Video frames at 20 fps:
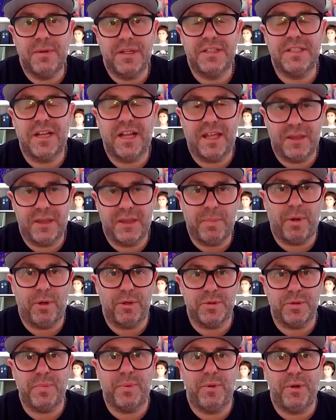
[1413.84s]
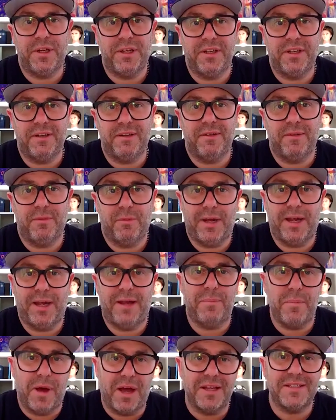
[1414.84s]
to the Potts Point
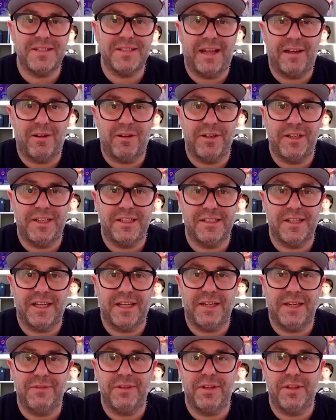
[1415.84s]
where my salon is. Even